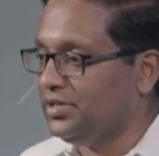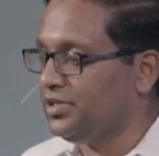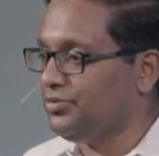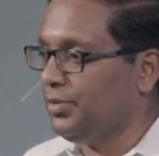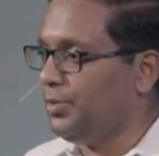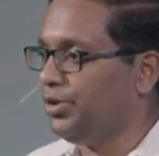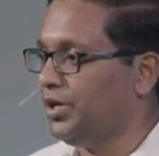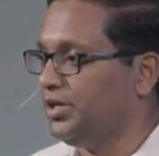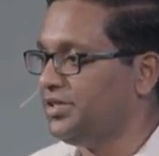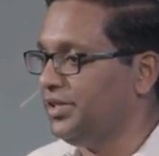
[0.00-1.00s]

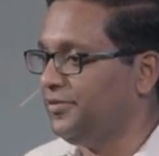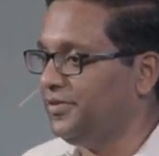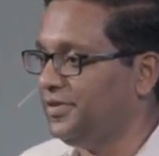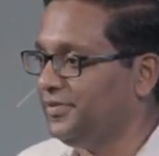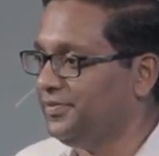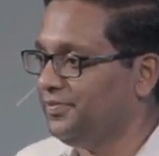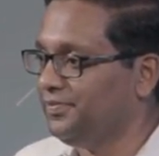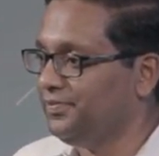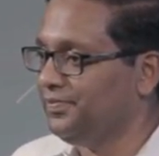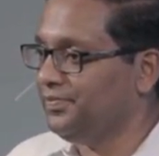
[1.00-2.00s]
Remember God's
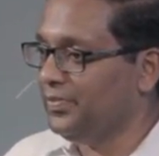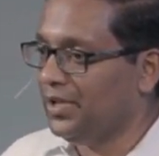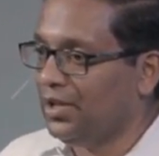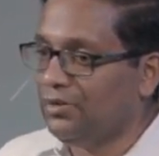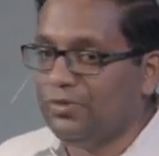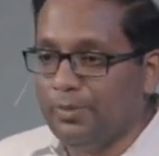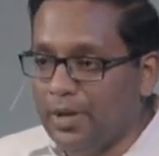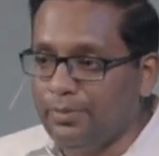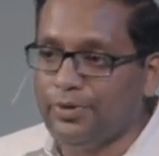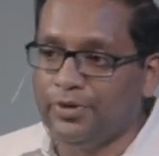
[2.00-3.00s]
love. Verse 16, he says,
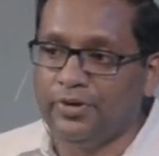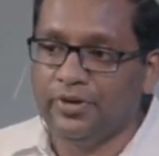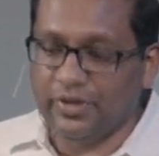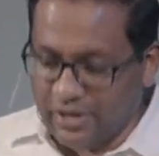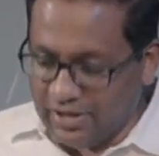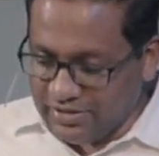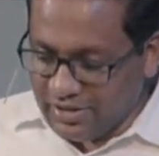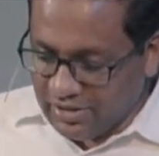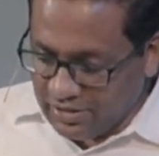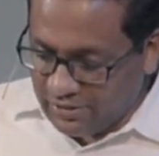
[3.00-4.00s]
Don't be deceived,
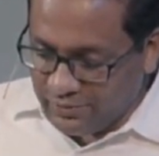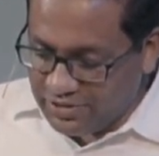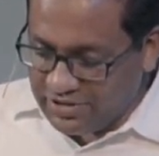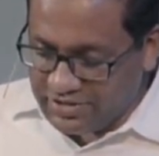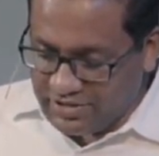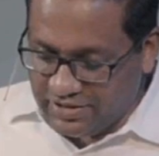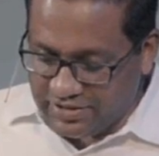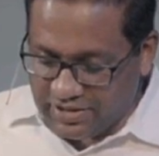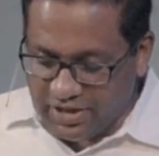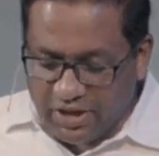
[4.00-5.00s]
my dear
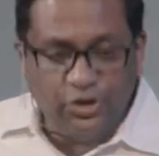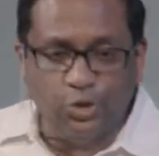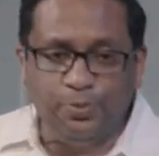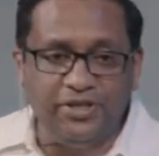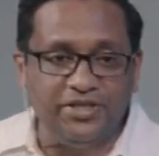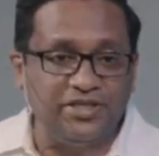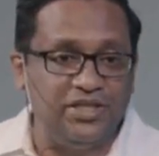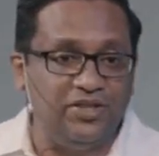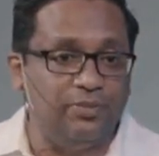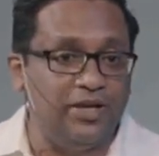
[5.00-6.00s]
brothers and sisters.
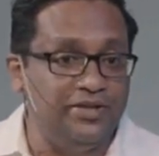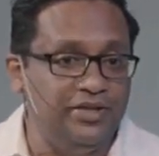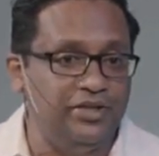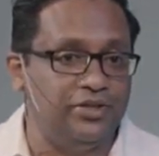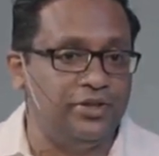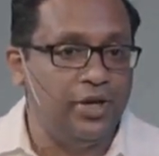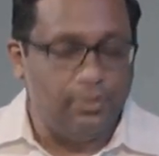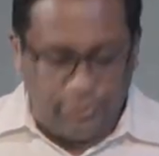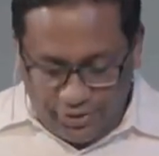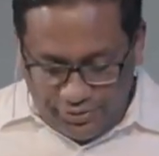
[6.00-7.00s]
Notice he calls them
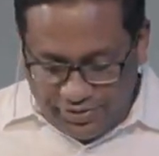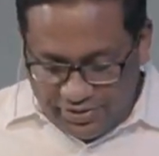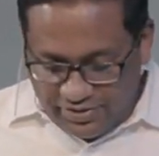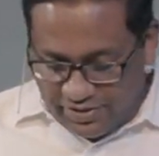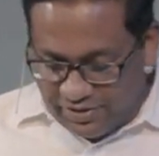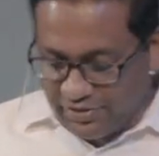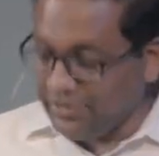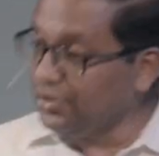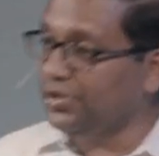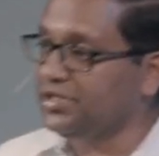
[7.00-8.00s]
dear brothers and
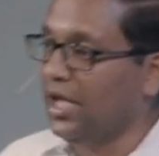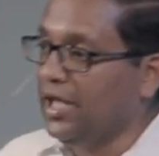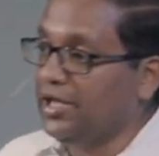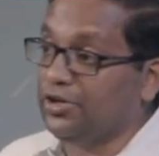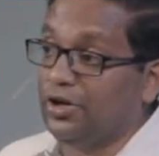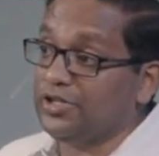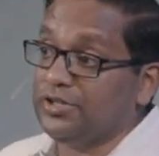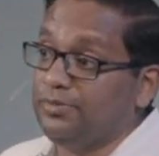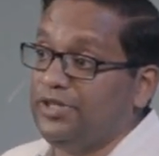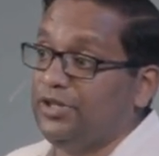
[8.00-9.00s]
sisters,
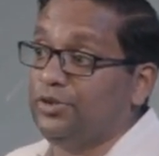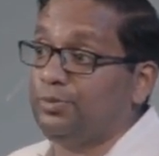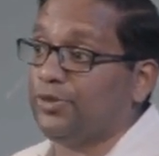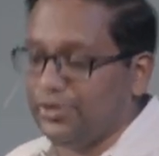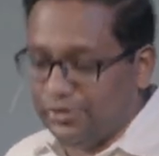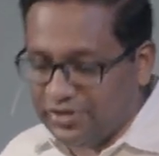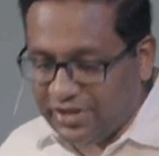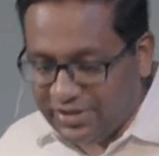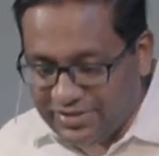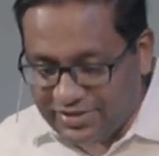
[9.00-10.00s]
beloved brothers
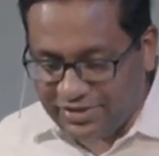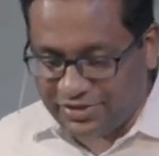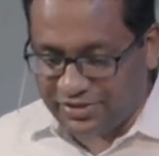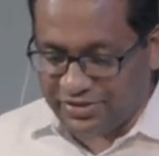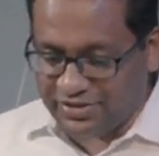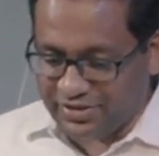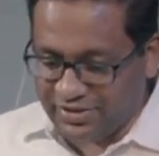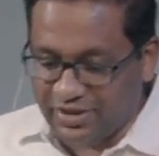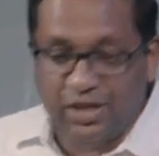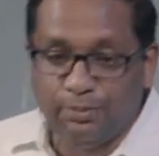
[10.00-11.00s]
in some of your
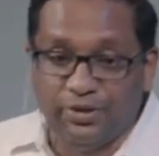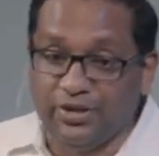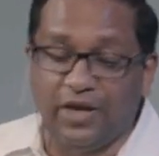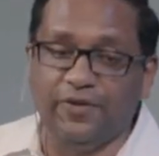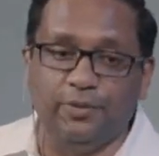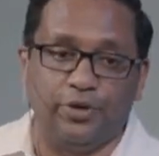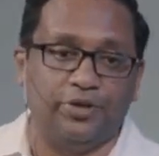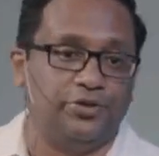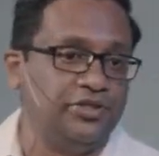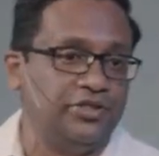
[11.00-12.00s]
translations. Practically
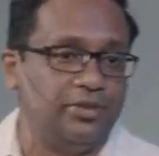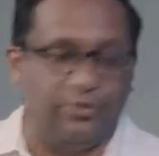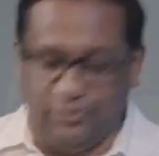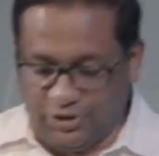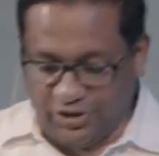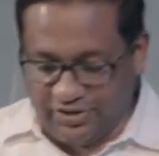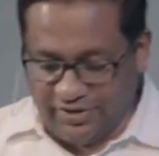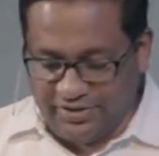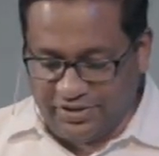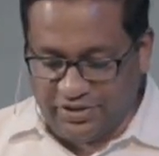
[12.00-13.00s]
speaking, James
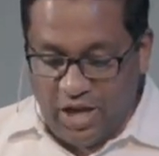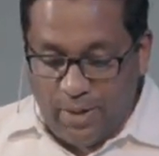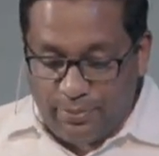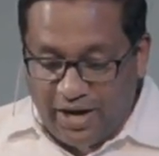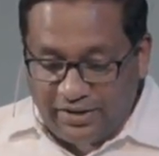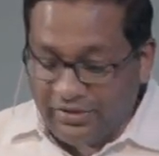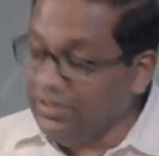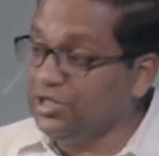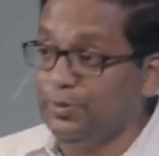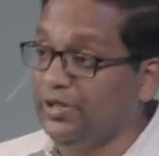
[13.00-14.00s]
doesn't know all these people that
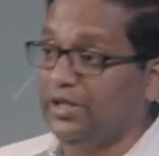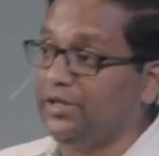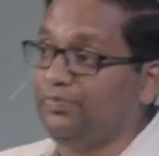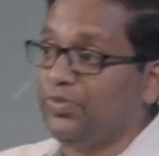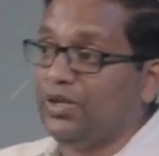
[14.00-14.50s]
he's writing to.